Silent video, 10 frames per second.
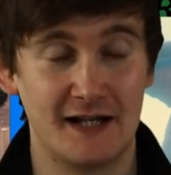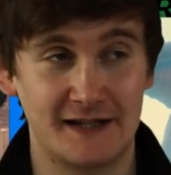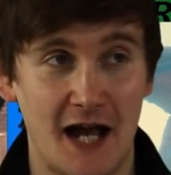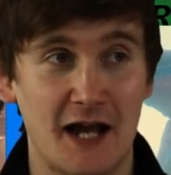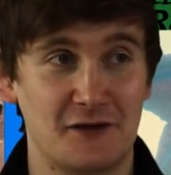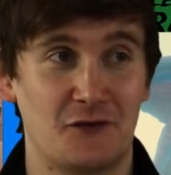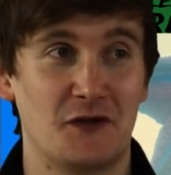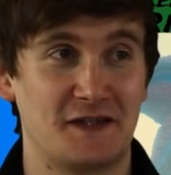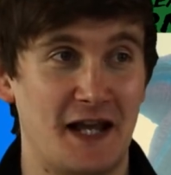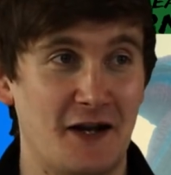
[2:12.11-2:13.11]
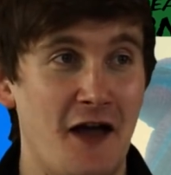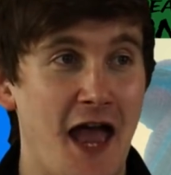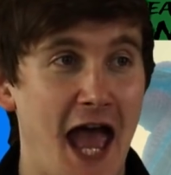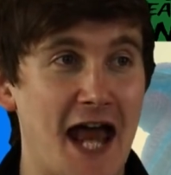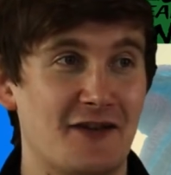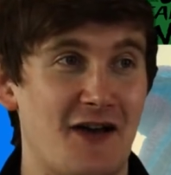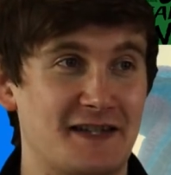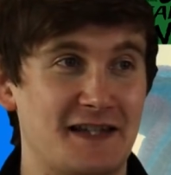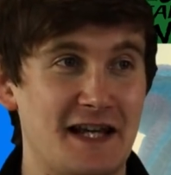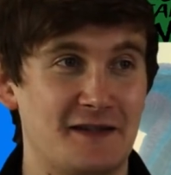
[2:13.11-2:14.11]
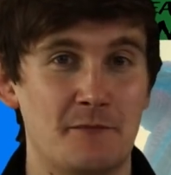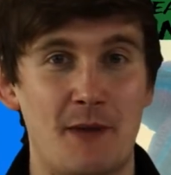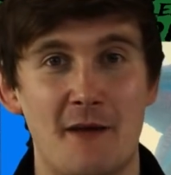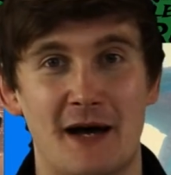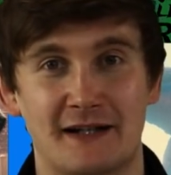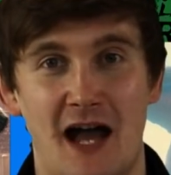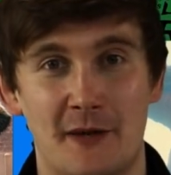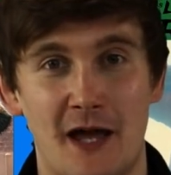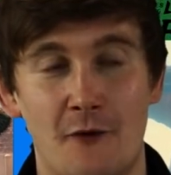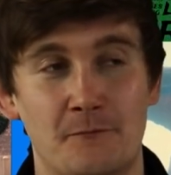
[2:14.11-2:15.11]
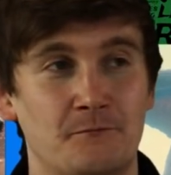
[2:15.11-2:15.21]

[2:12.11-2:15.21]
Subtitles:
Titans front and center, end of that season, Batman cameo.